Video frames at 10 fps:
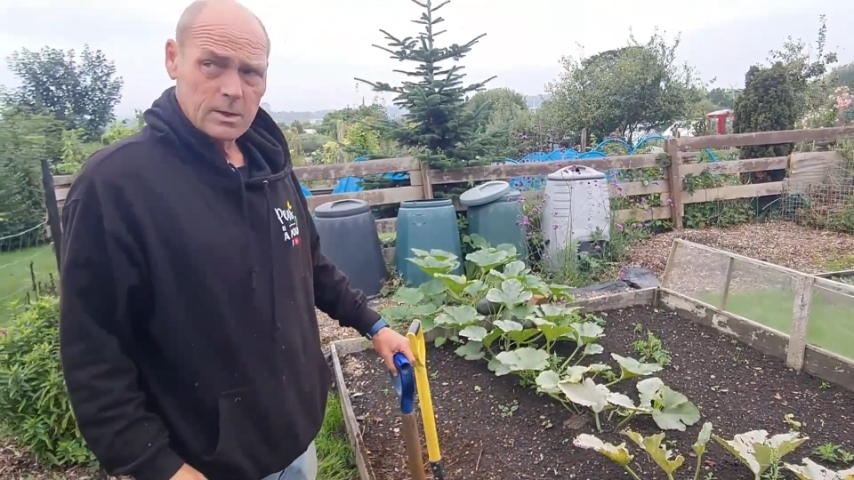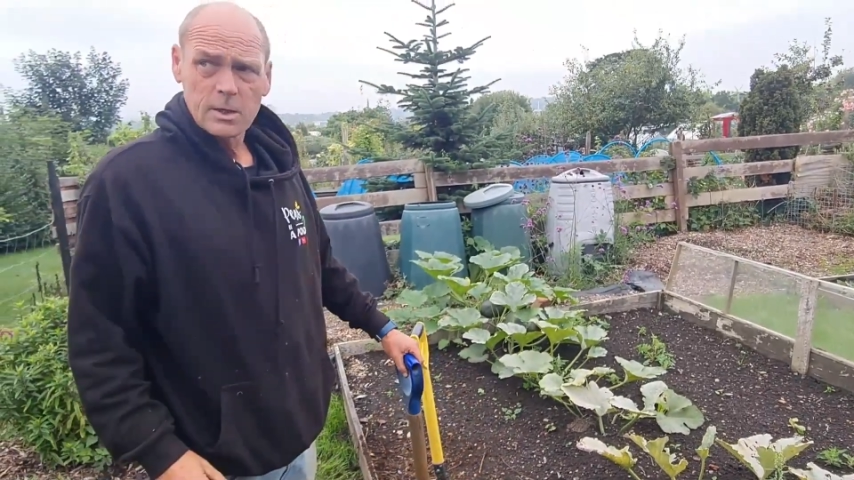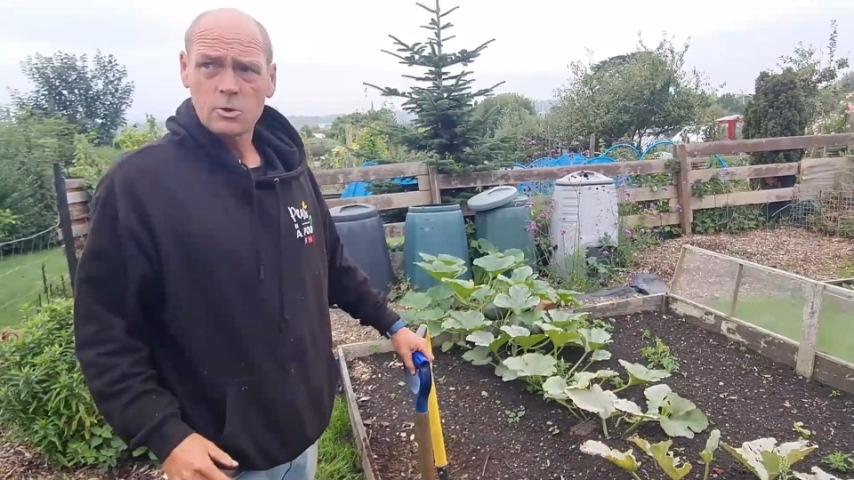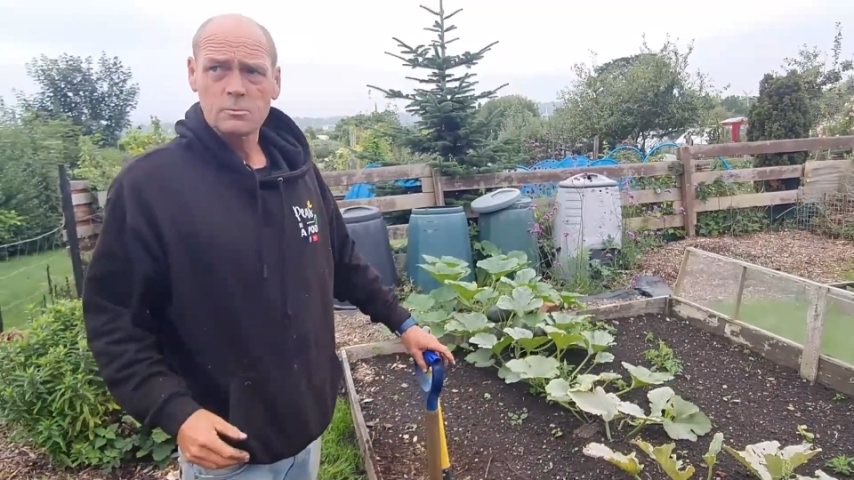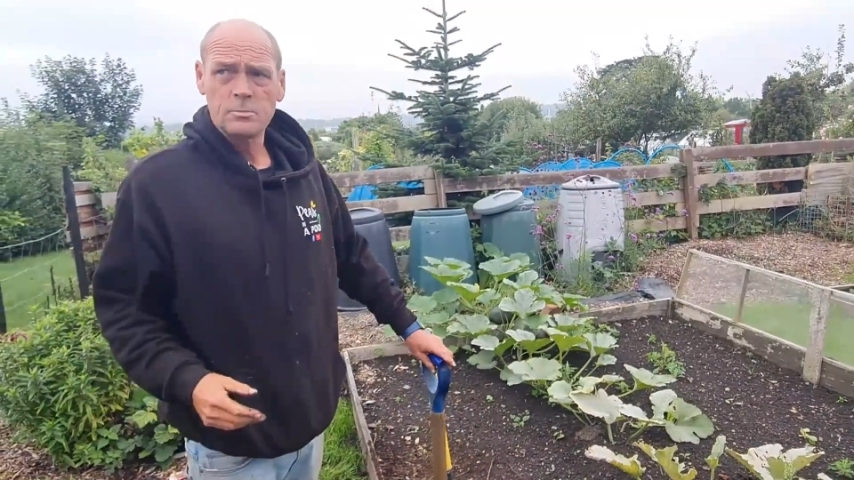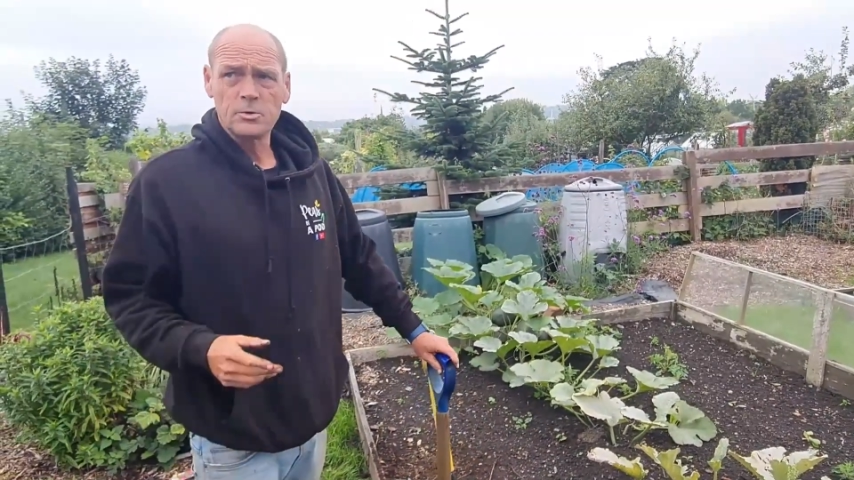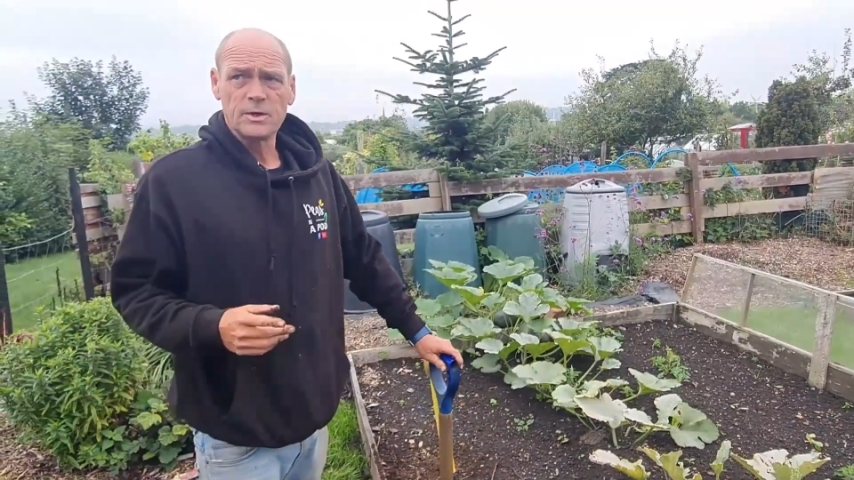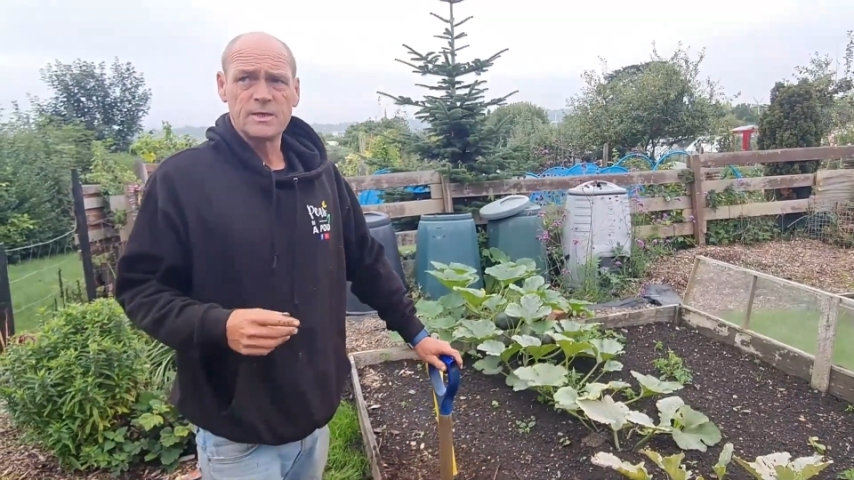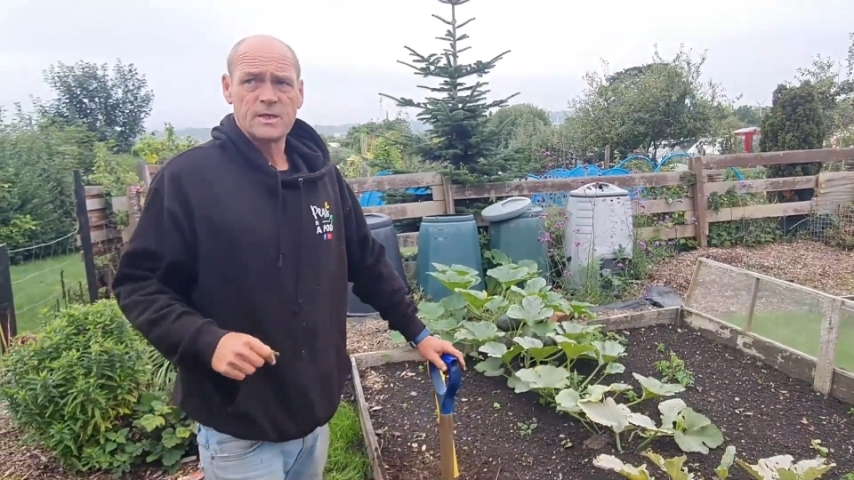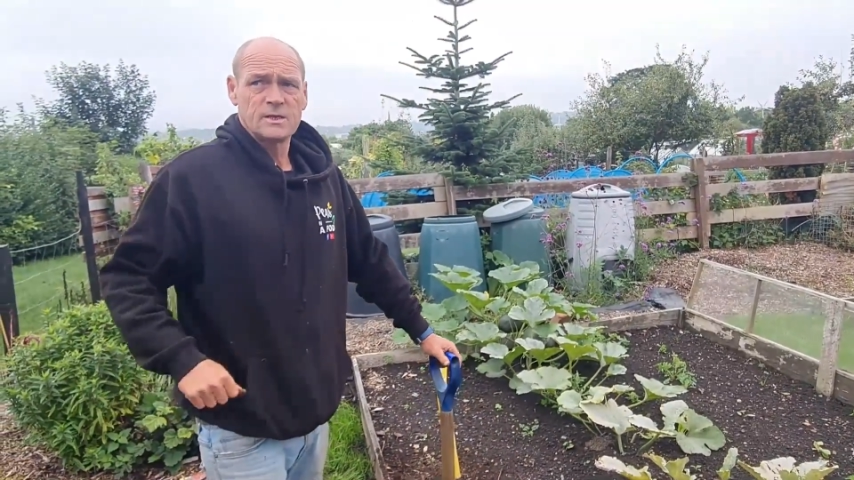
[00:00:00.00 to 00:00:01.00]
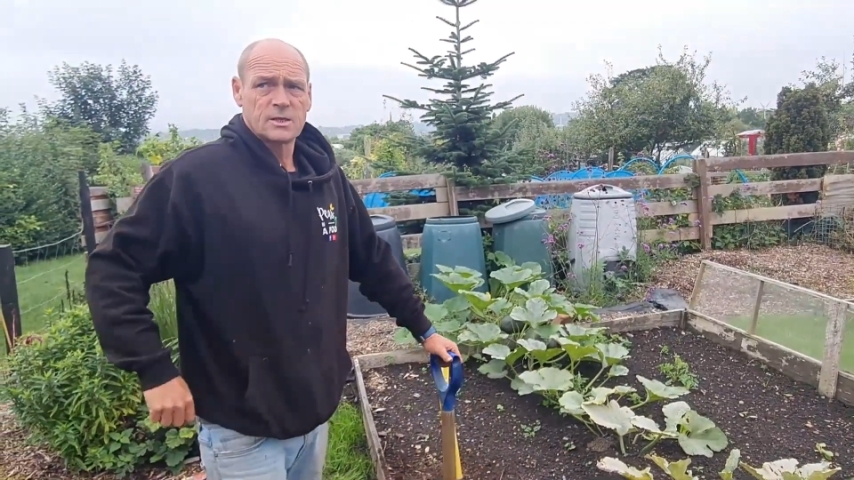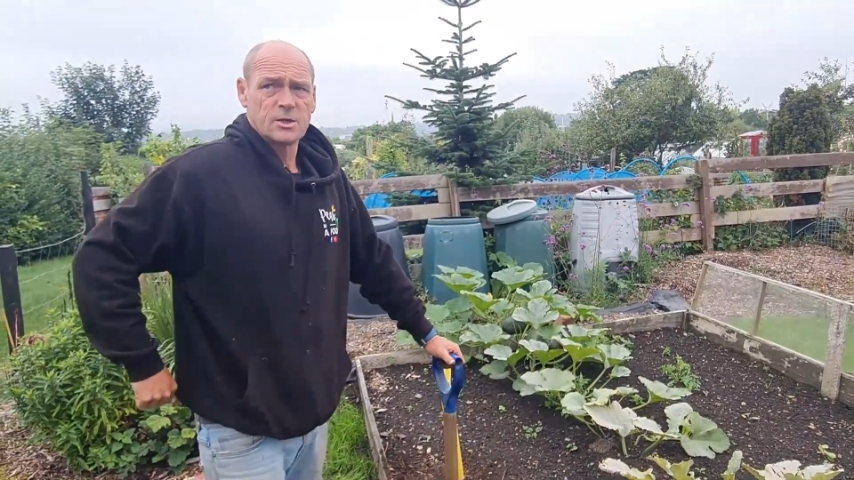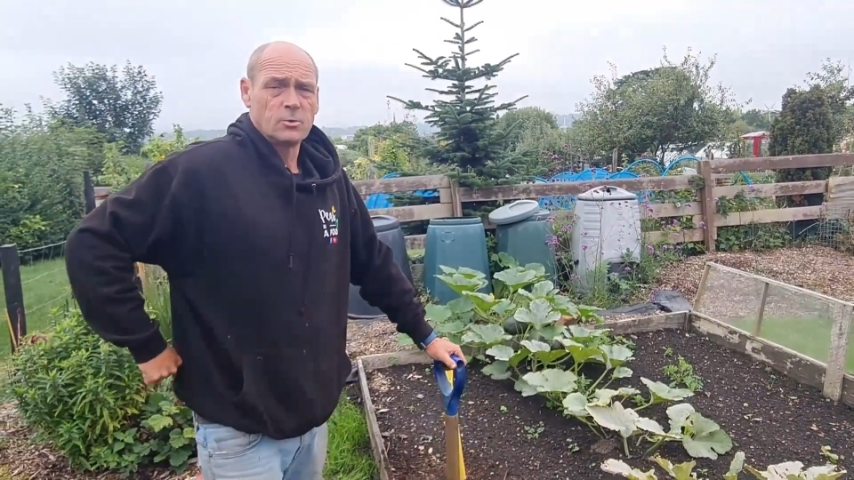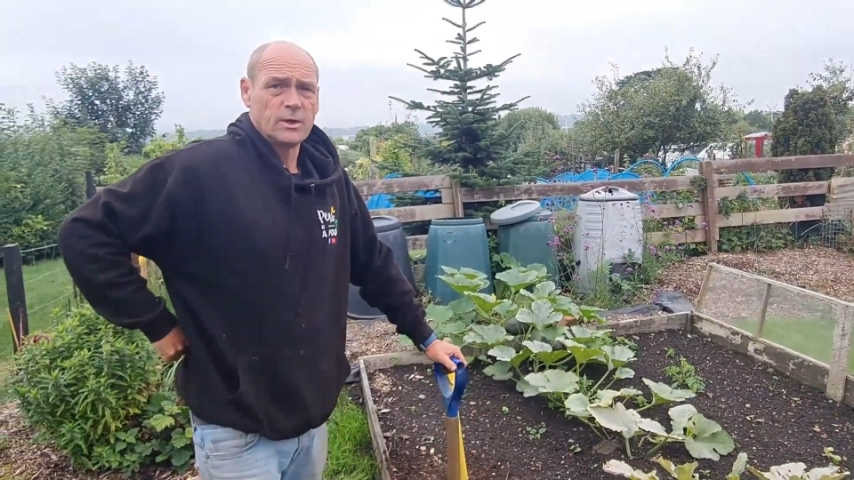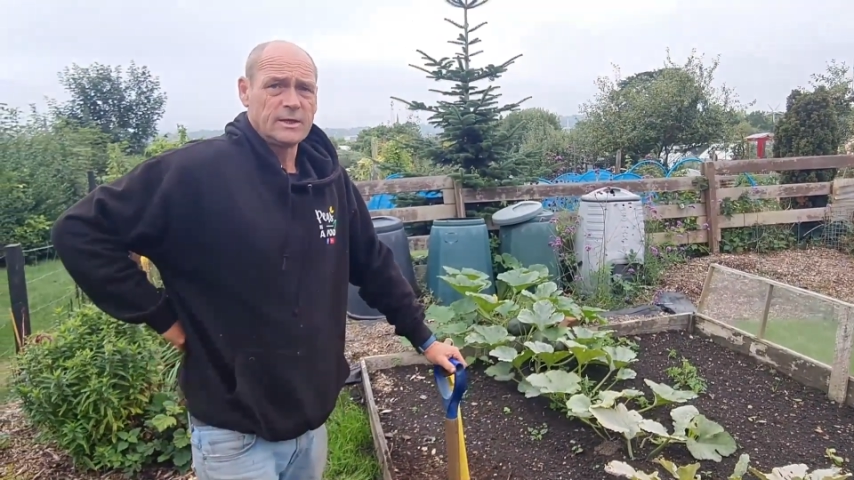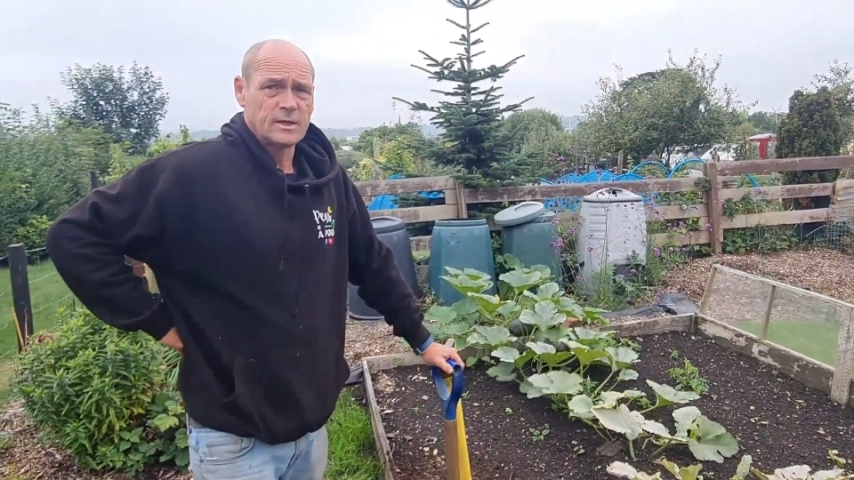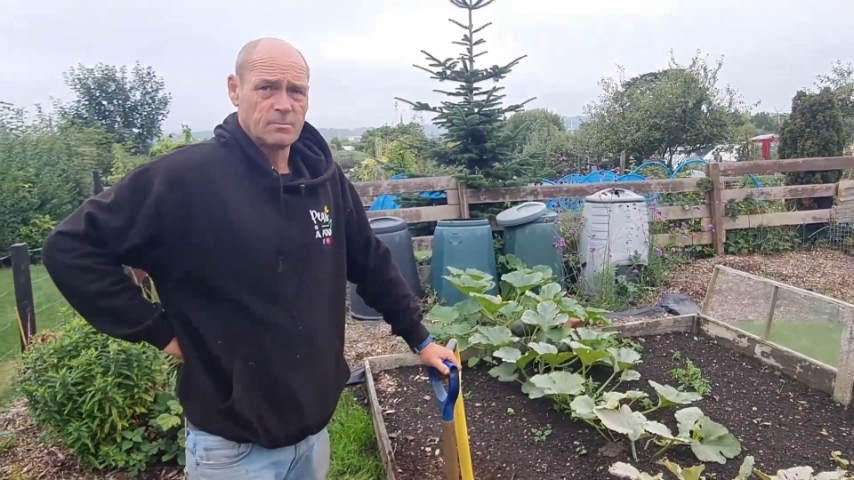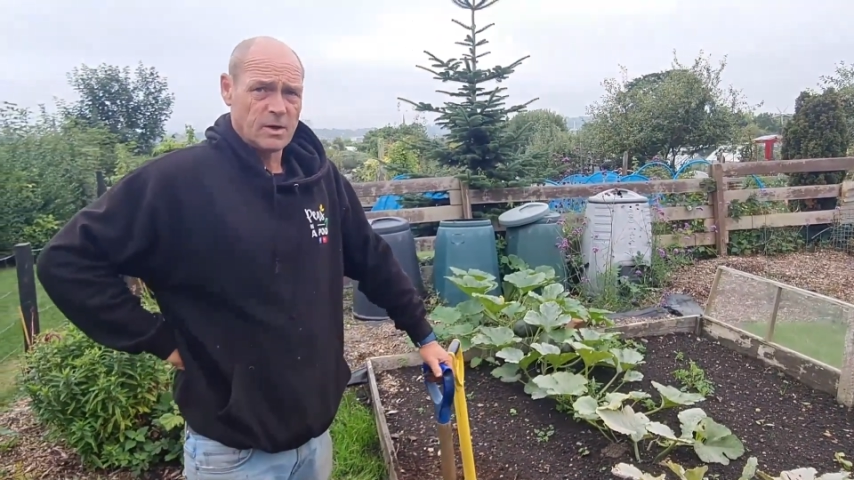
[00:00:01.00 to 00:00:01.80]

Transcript: You could put these into 2 litre